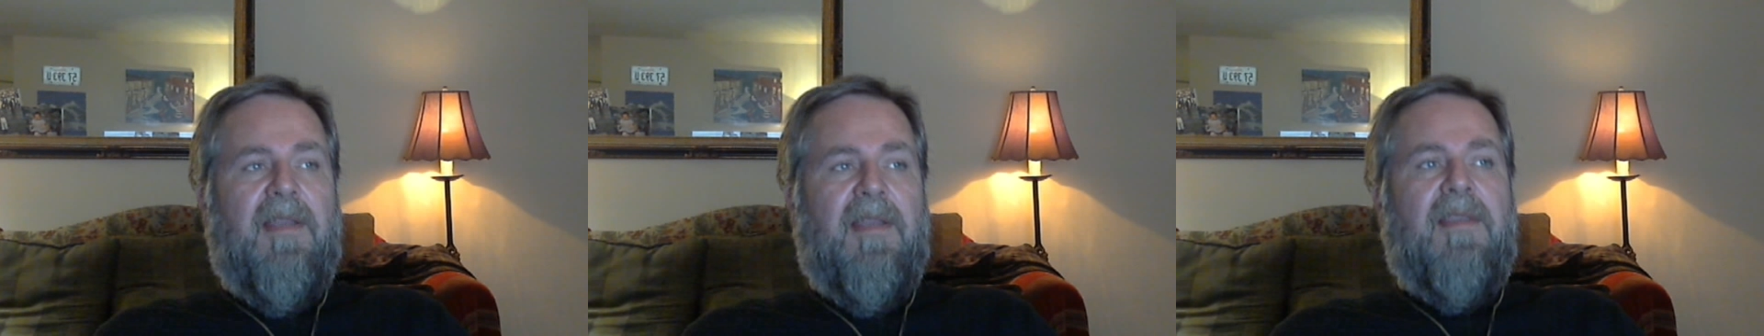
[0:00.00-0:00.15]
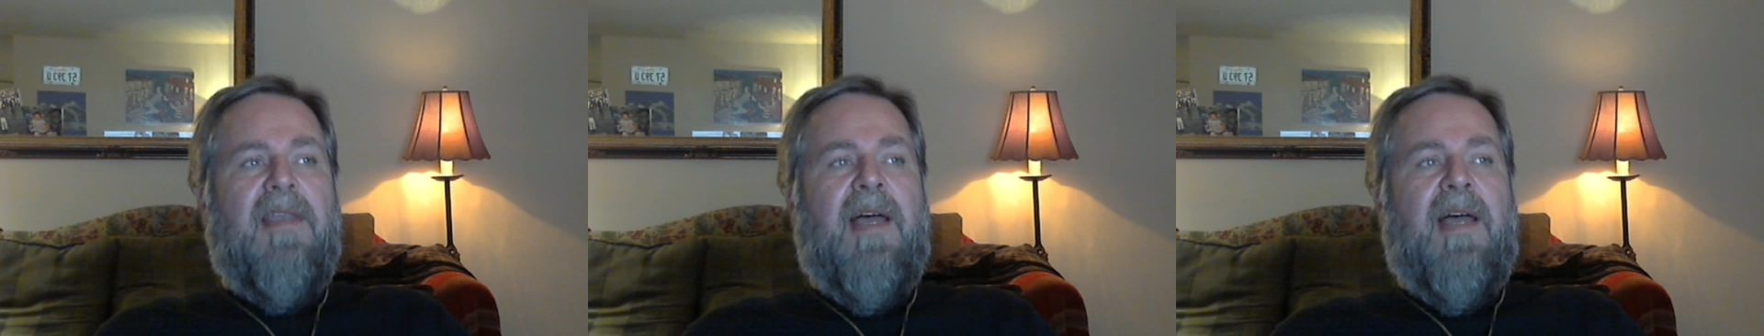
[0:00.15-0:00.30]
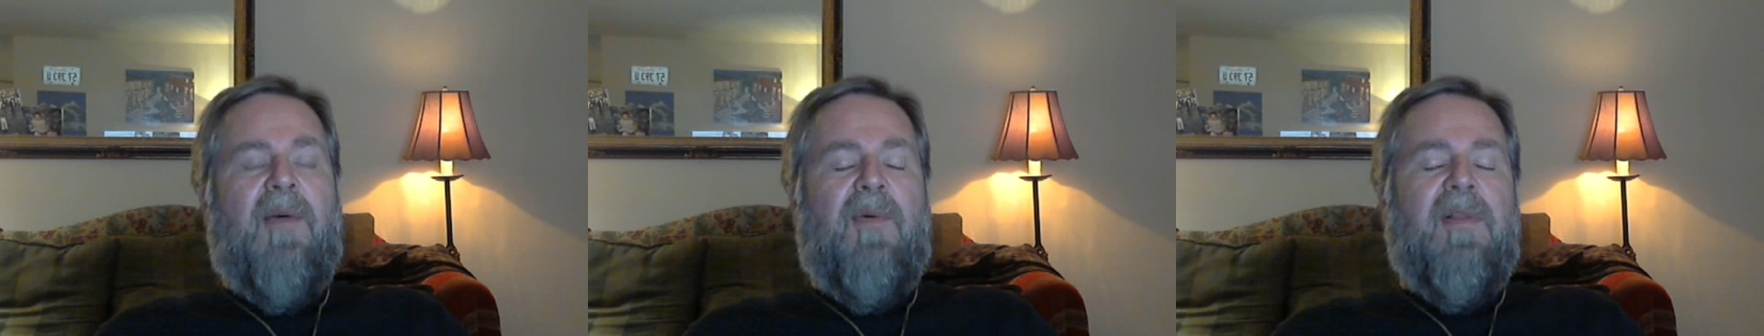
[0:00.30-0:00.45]

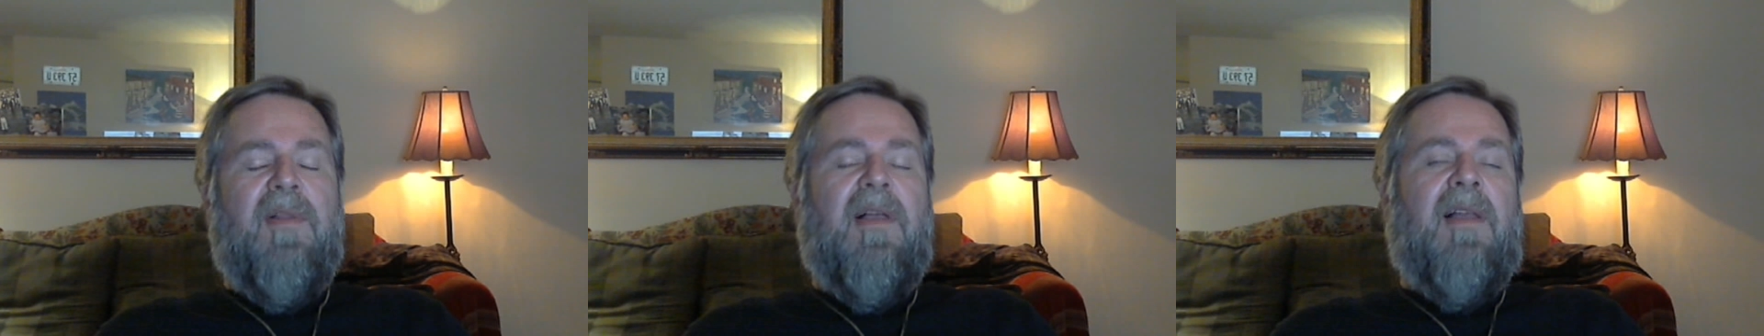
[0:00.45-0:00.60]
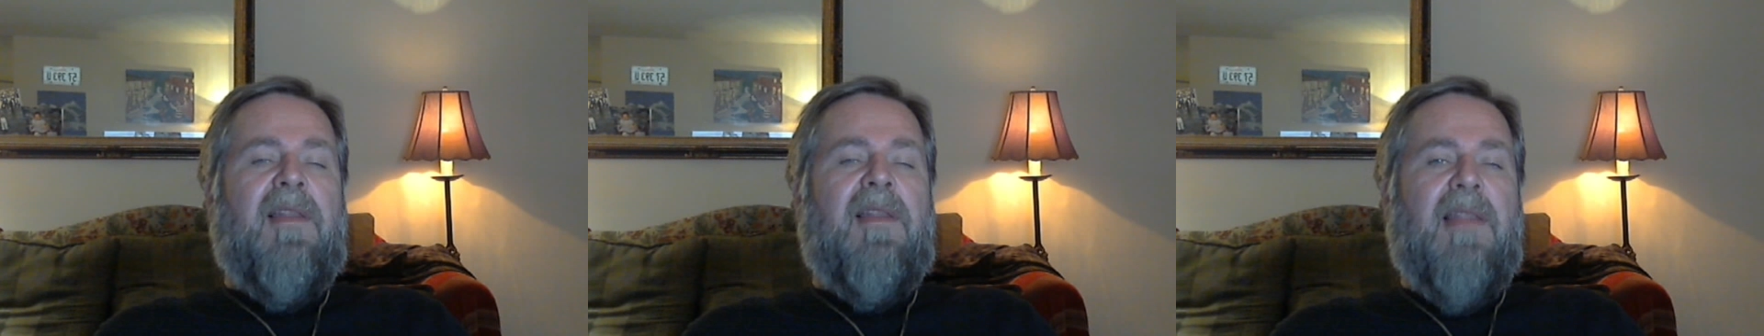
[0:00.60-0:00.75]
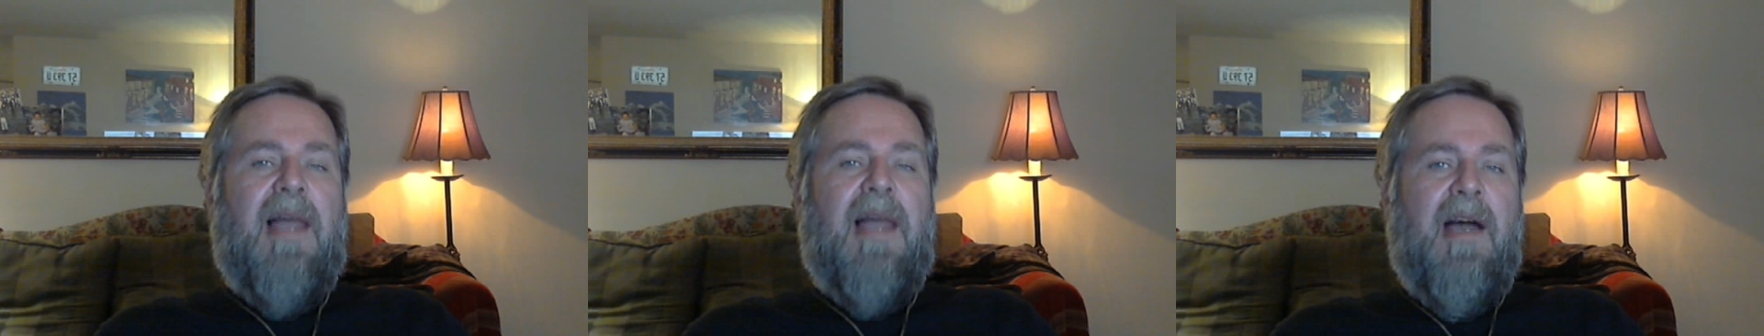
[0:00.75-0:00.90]
that will
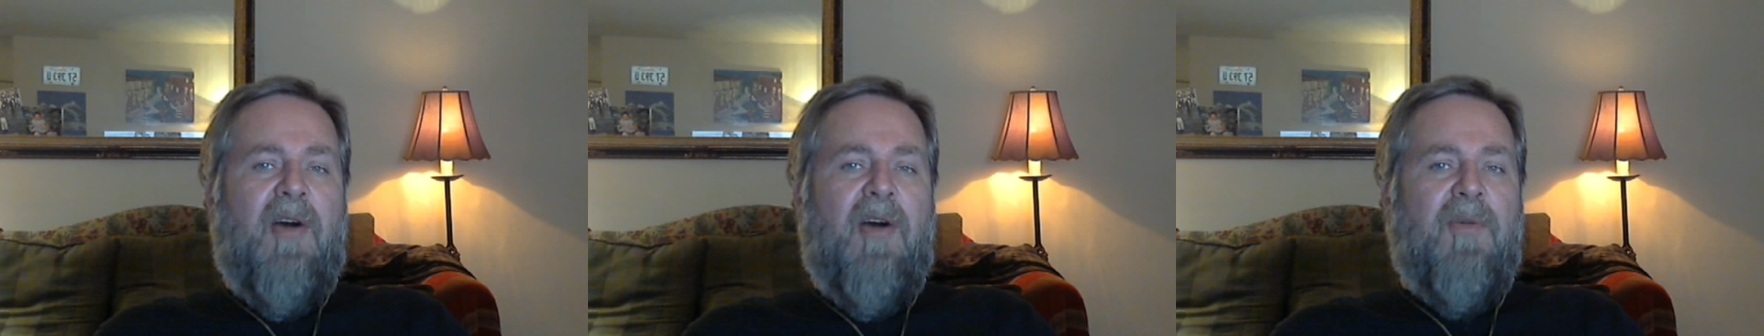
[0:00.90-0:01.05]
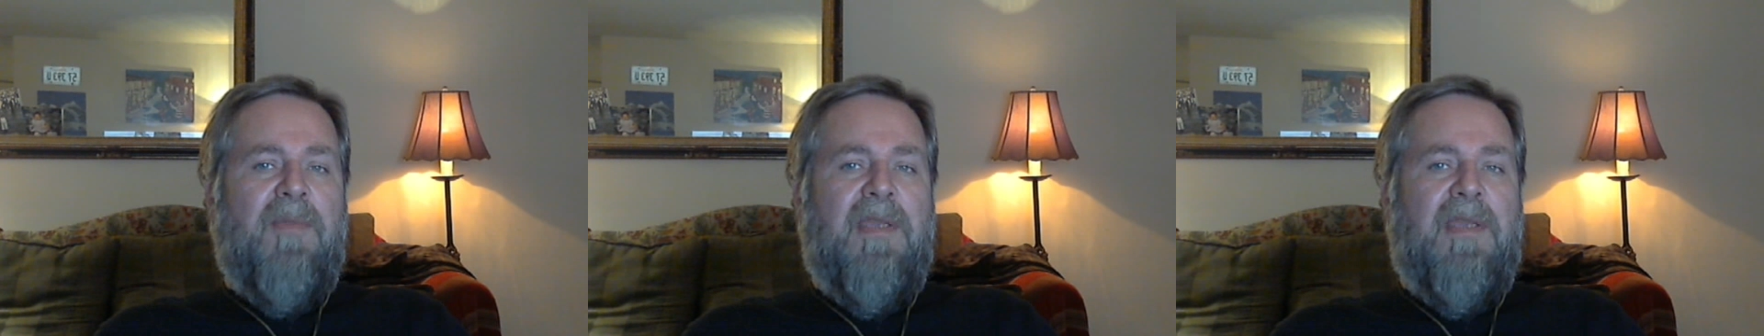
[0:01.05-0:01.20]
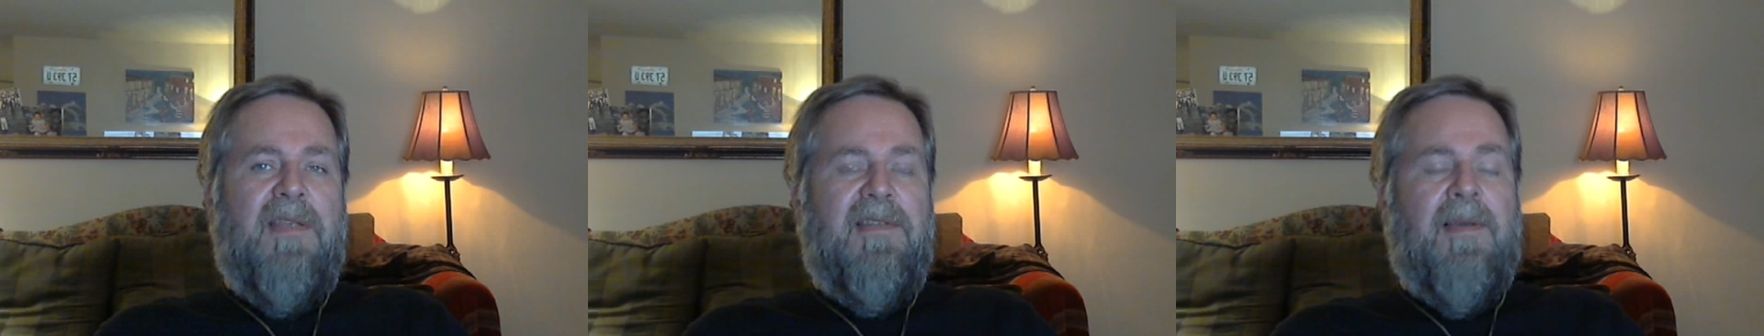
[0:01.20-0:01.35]
allow
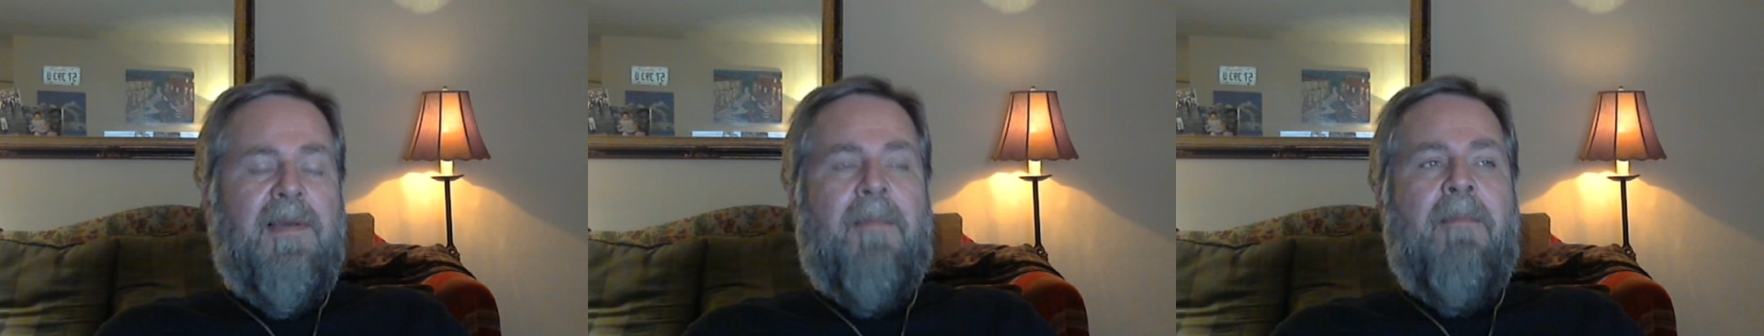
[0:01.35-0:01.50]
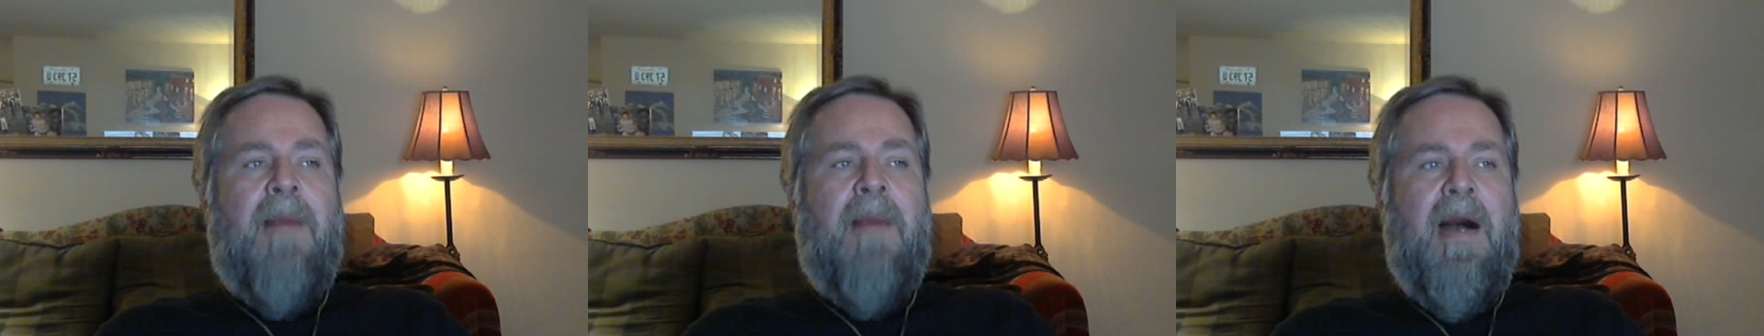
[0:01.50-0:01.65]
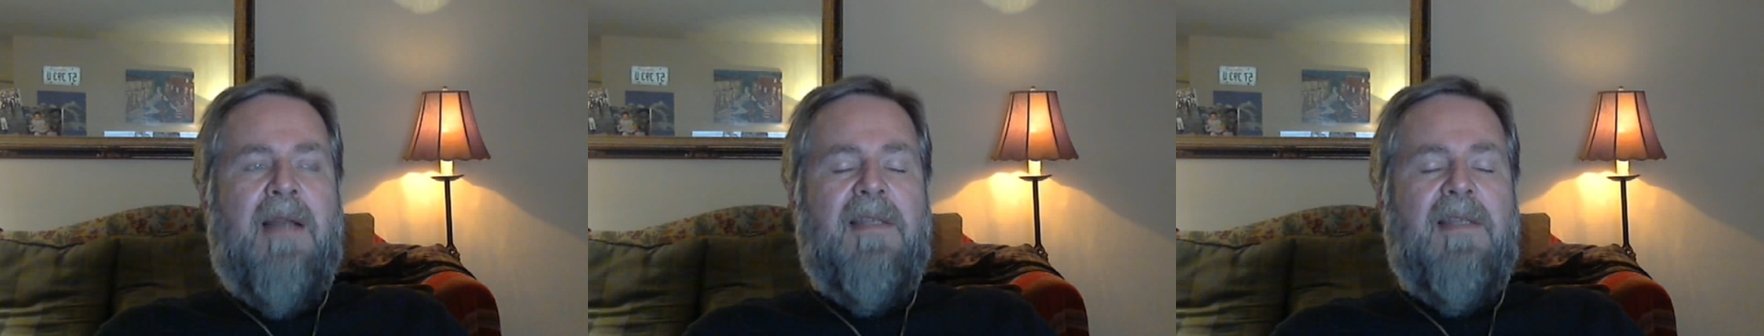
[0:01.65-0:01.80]
me to
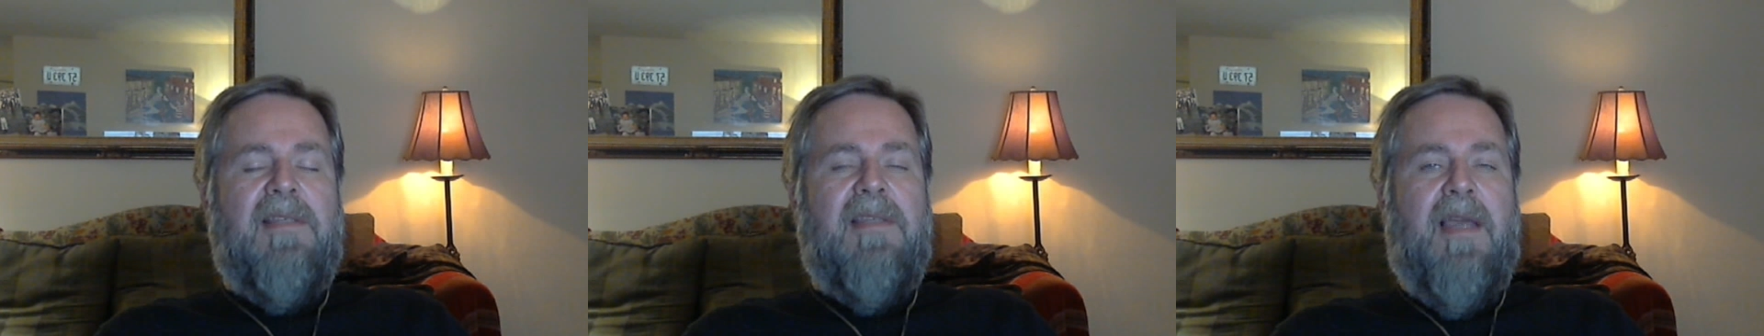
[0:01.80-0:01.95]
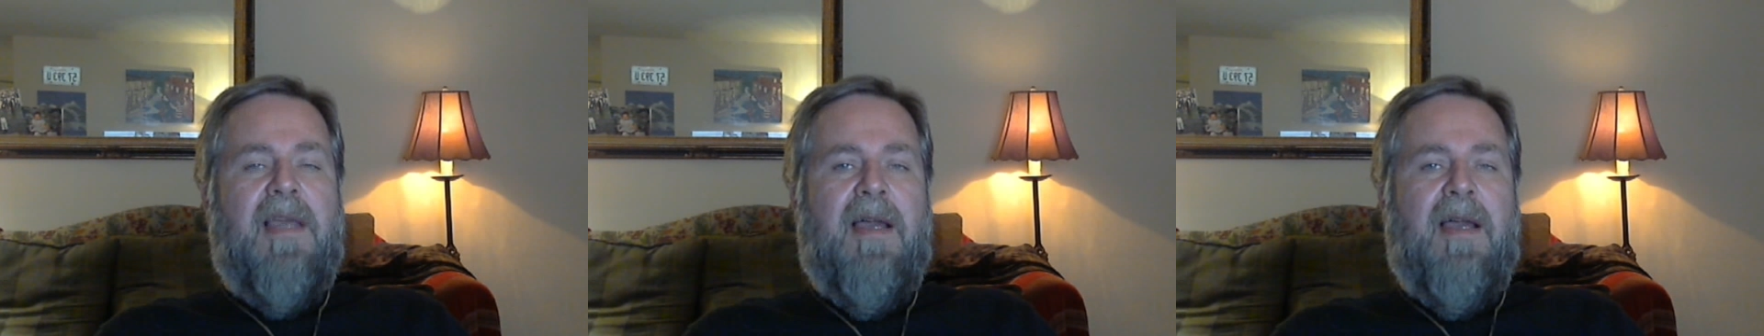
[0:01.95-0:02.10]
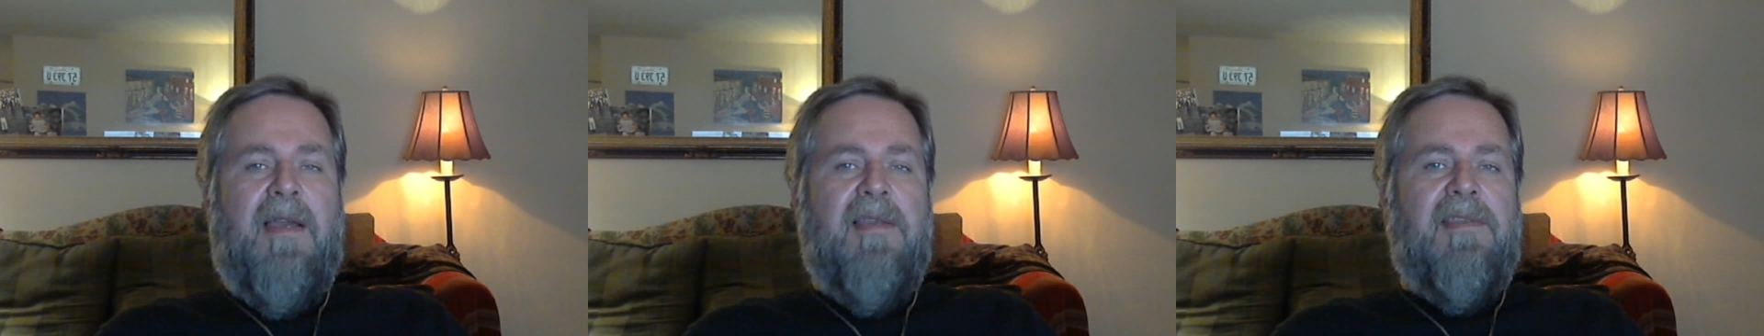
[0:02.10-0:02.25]

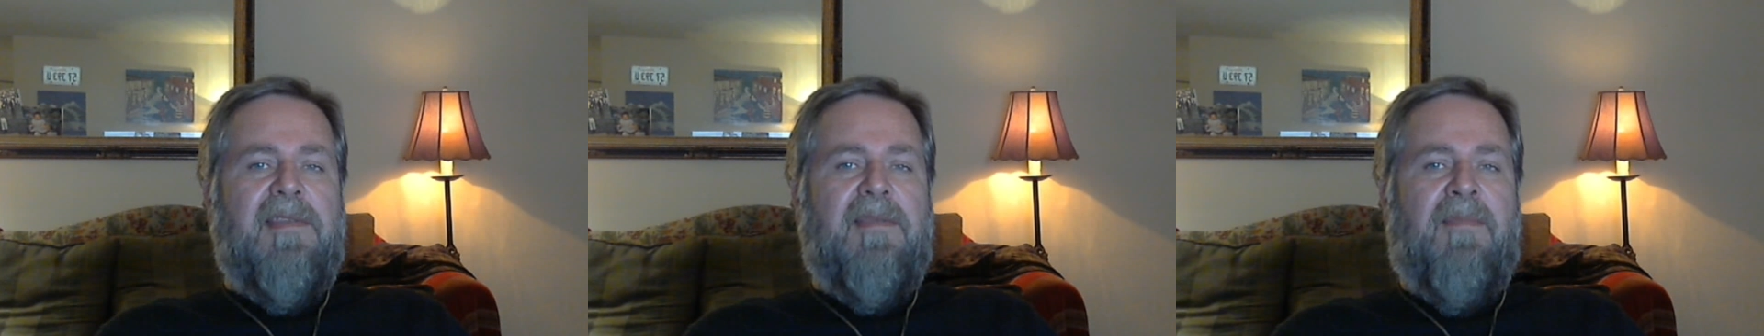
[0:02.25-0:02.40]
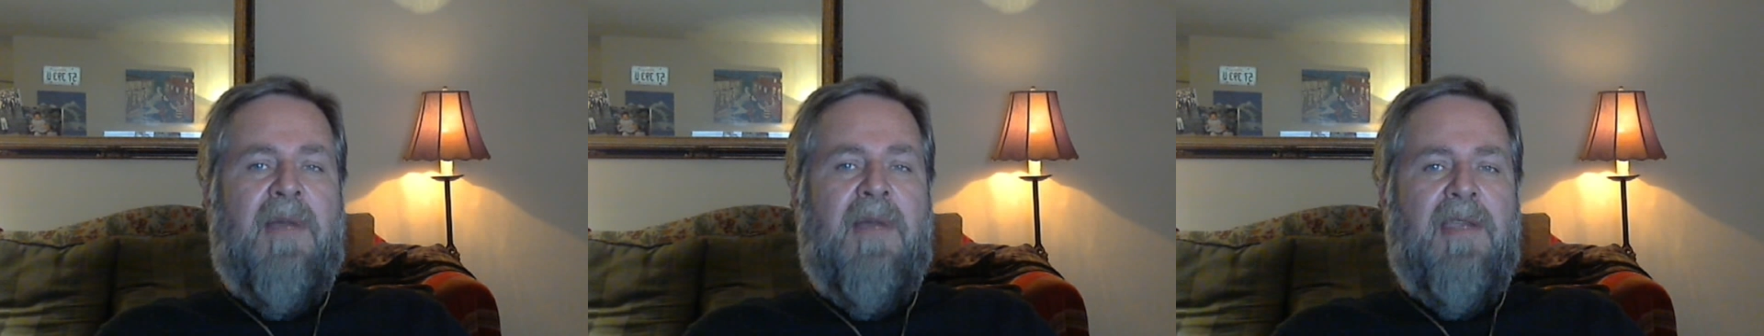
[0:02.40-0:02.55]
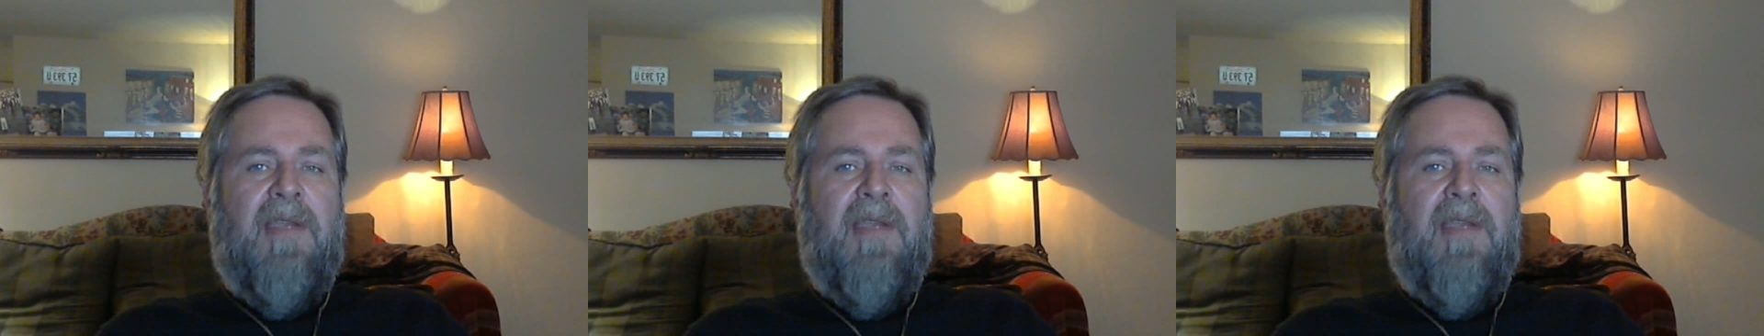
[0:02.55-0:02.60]
monetize my